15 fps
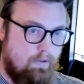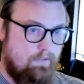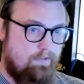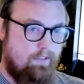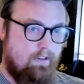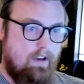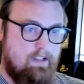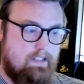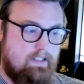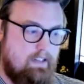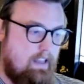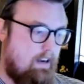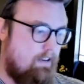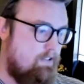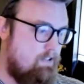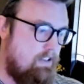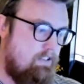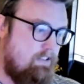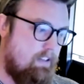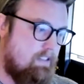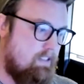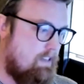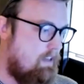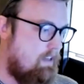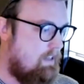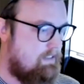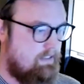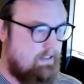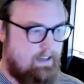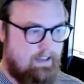for us, energy drinks
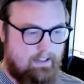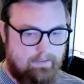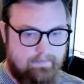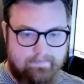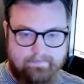cost like,